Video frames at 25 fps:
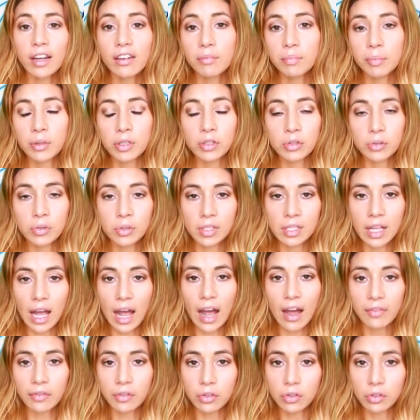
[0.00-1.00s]
pursuits that
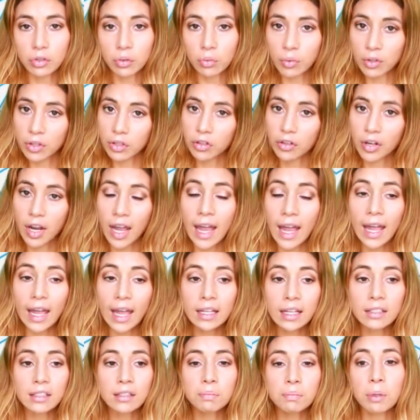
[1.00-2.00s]
have to do with your hands,